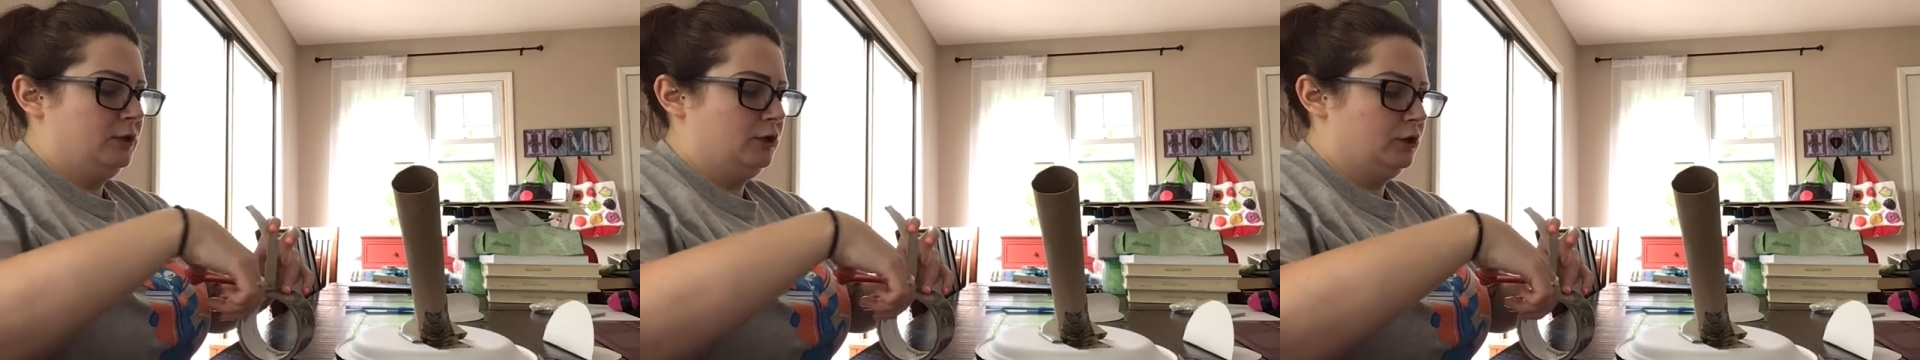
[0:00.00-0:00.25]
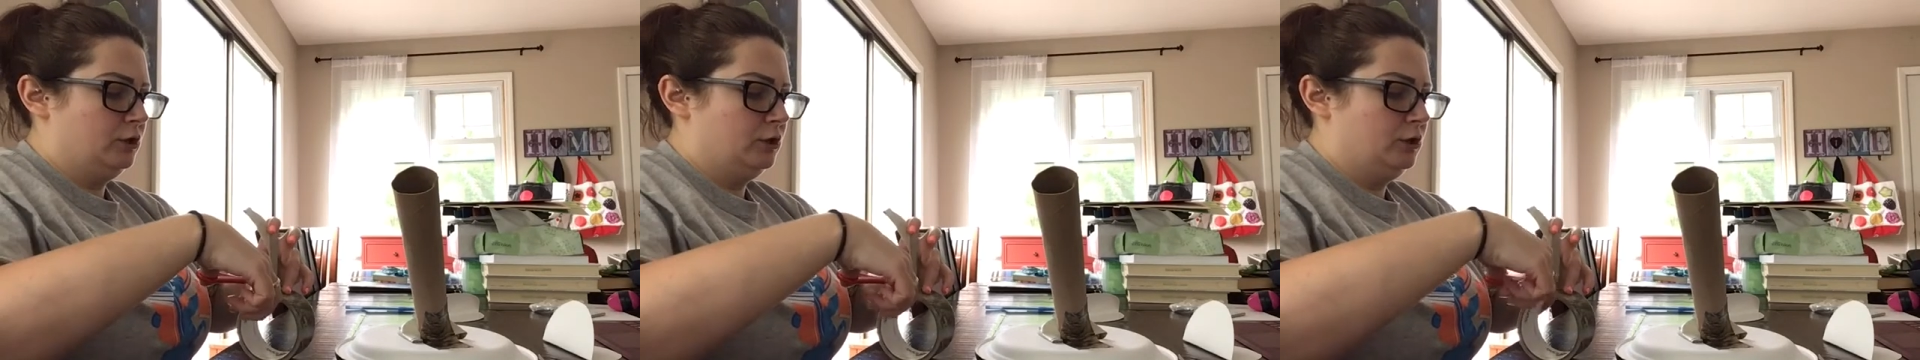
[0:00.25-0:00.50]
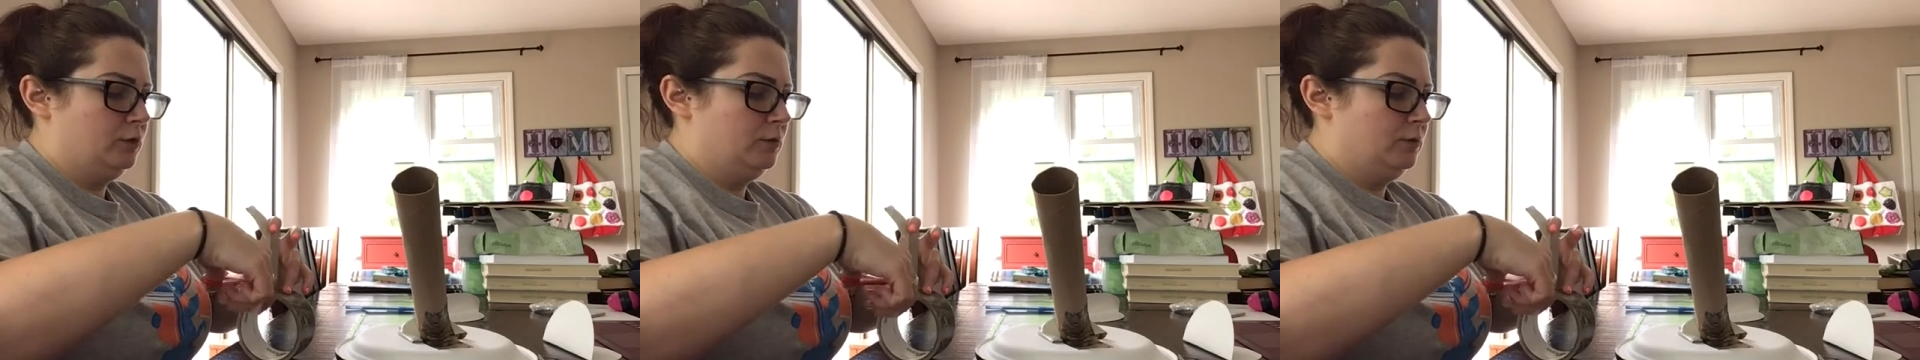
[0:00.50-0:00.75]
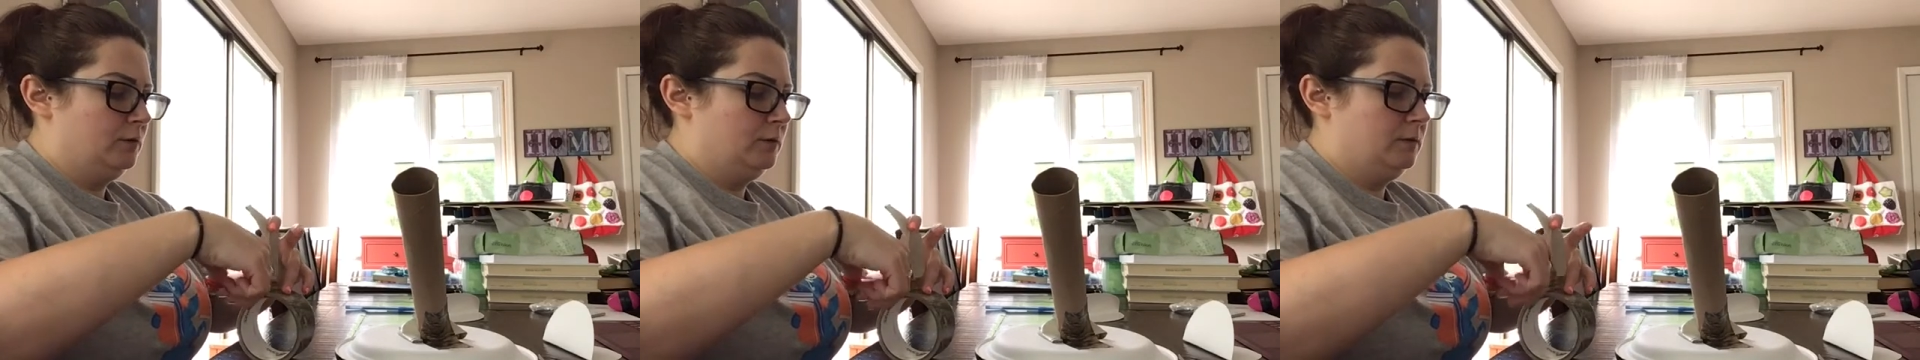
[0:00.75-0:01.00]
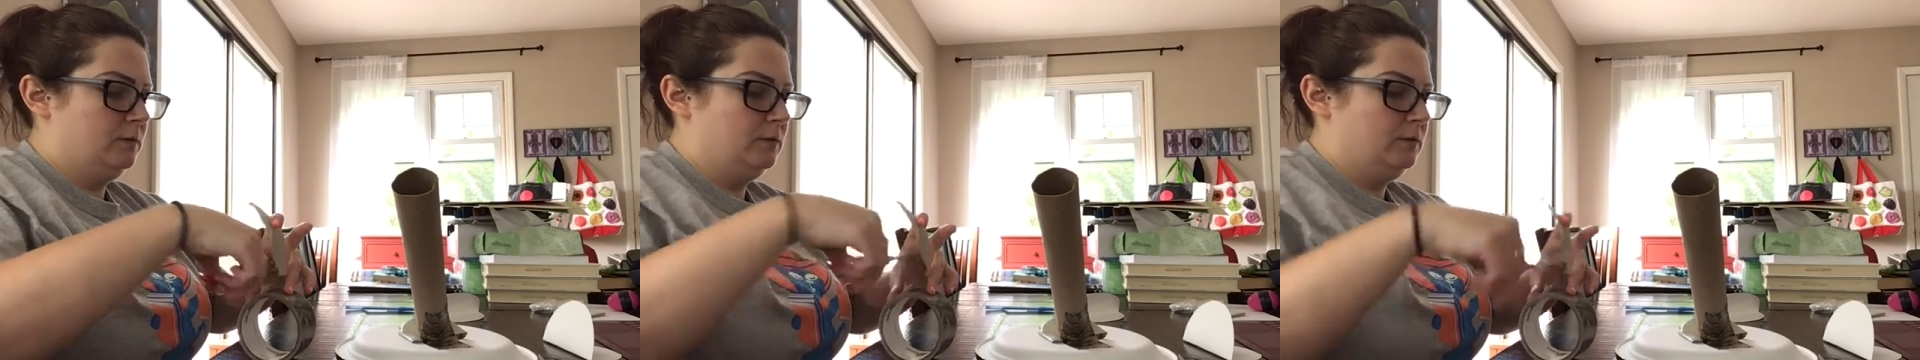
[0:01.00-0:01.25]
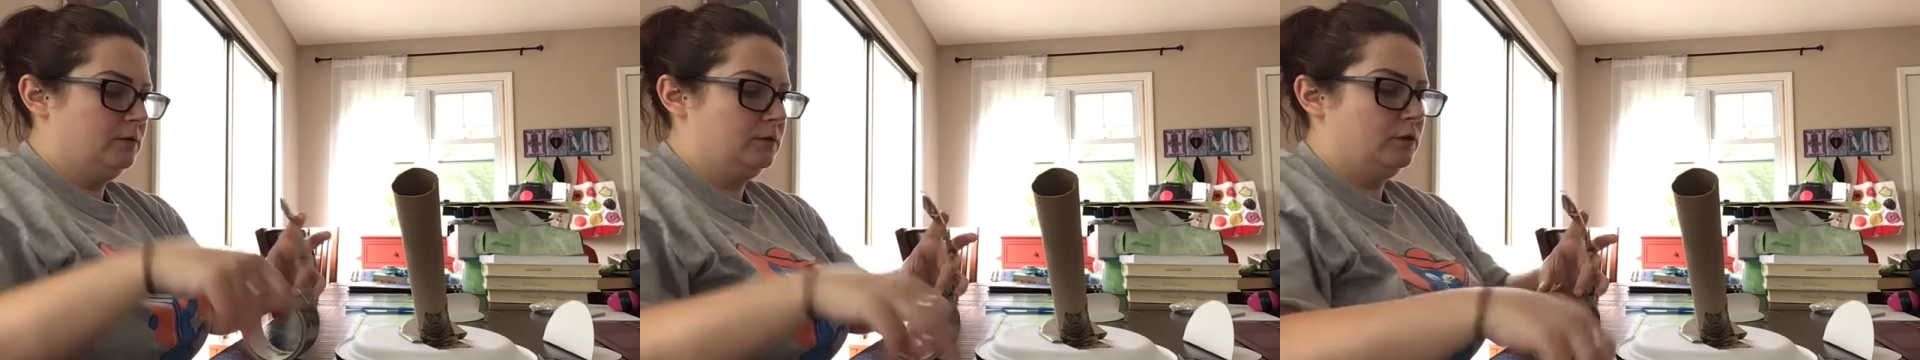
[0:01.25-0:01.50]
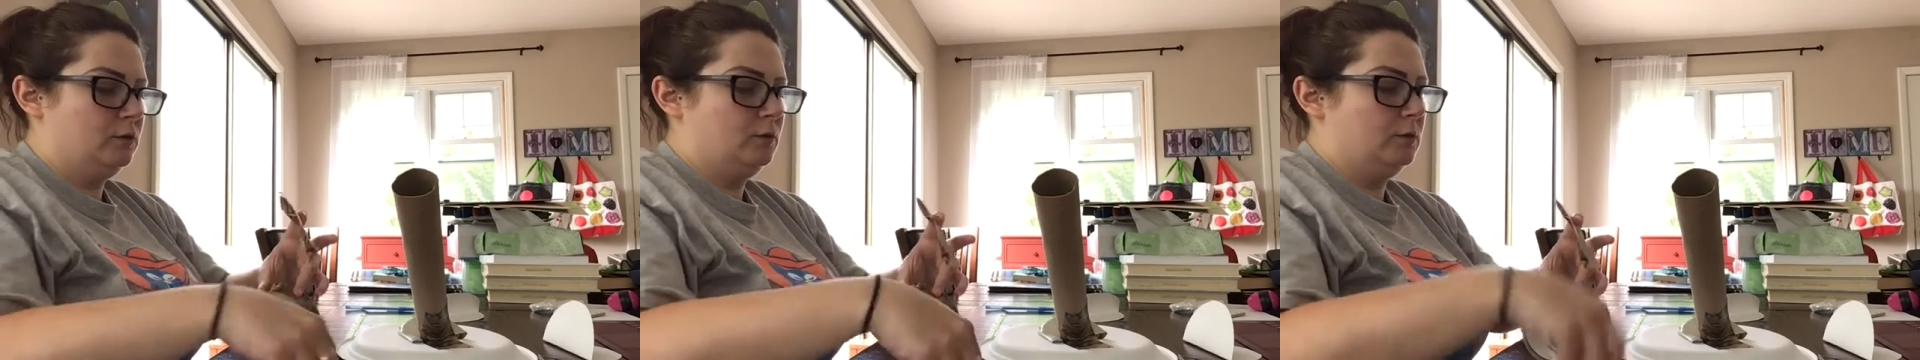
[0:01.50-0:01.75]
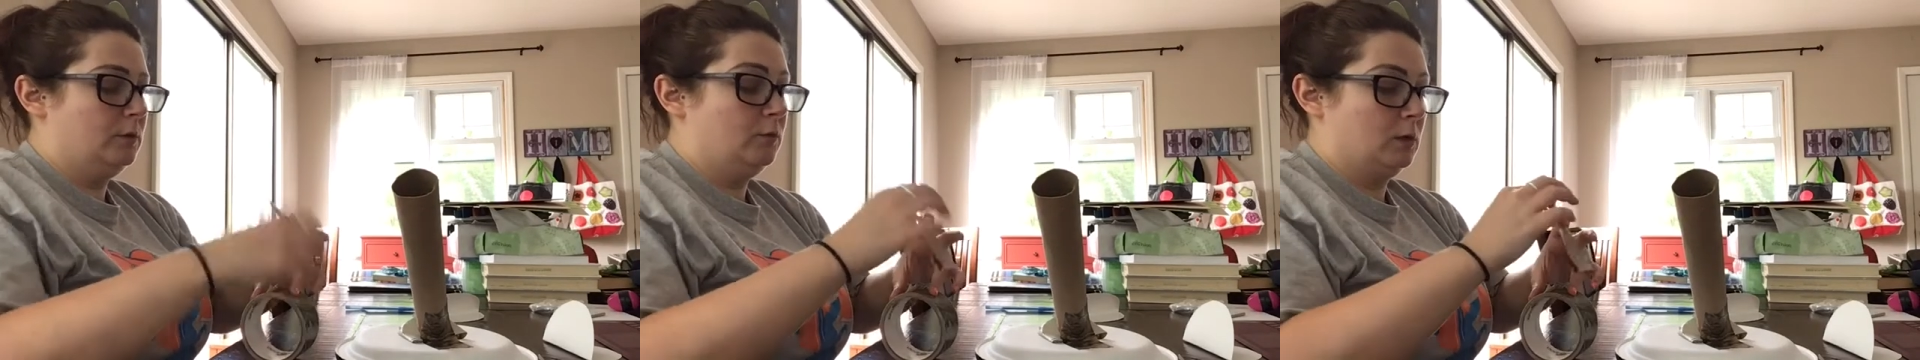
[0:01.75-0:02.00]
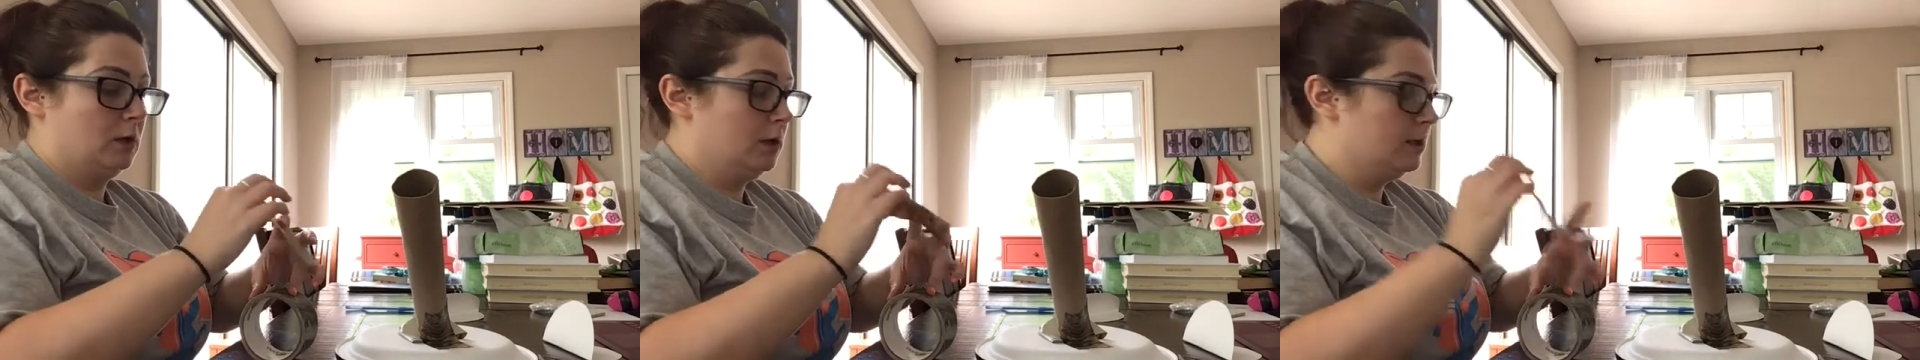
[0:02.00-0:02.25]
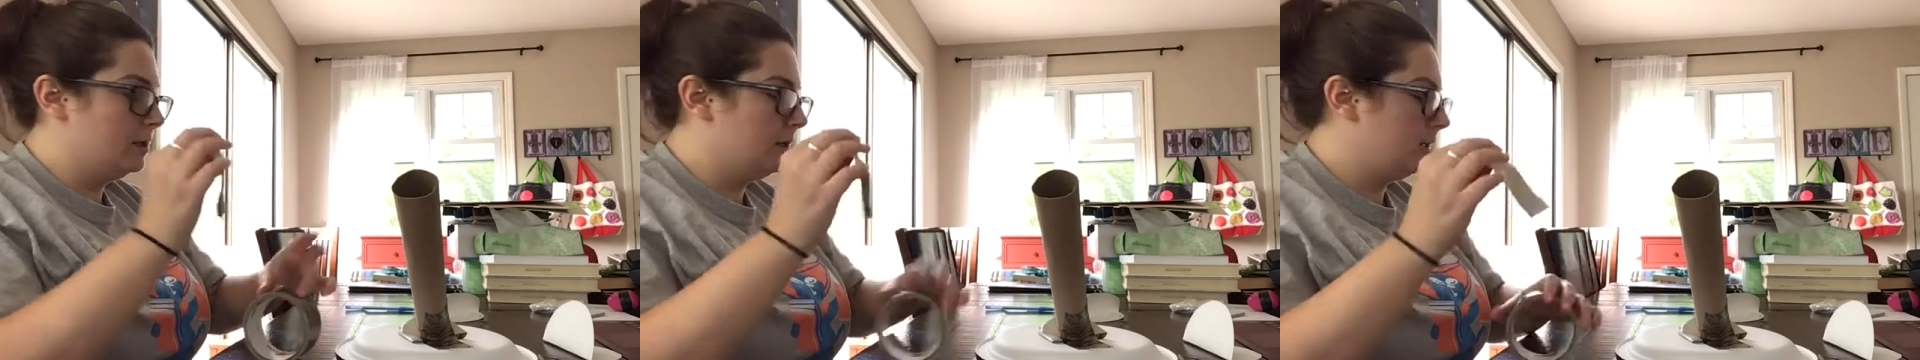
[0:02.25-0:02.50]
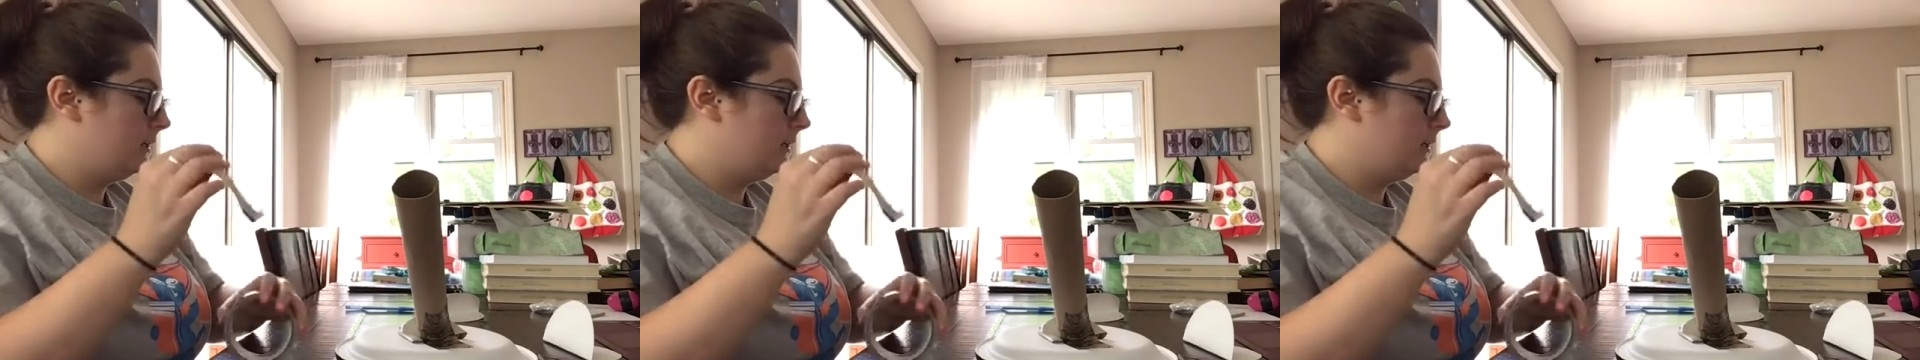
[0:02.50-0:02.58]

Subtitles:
glue, glue will work.